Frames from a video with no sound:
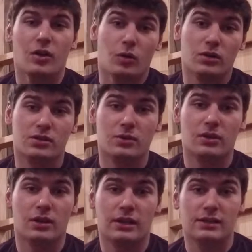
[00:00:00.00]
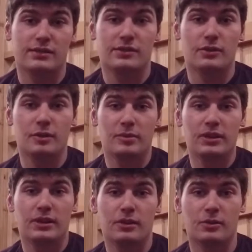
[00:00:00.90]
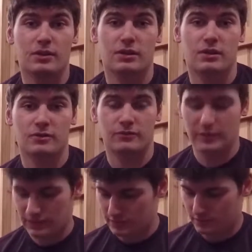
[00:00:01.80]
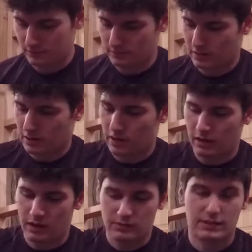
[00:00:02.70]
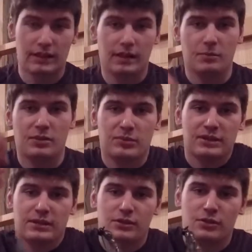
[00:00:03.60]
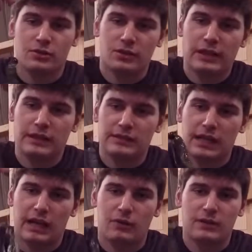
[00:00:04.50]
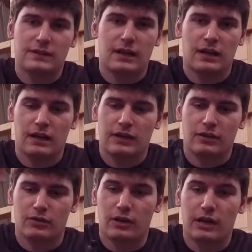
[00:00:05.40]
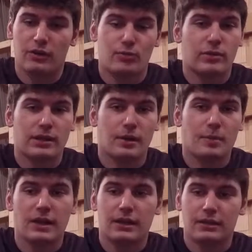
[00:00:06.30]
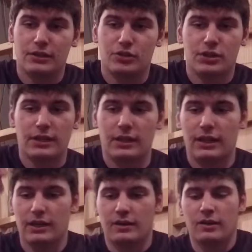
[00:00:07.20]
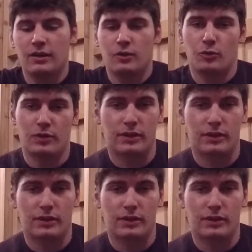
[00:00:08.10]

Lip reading: What's going on, guys? Stewie B here with another video. Today I'm going to be teaching you guys how to tie or how to rig up the shaky head with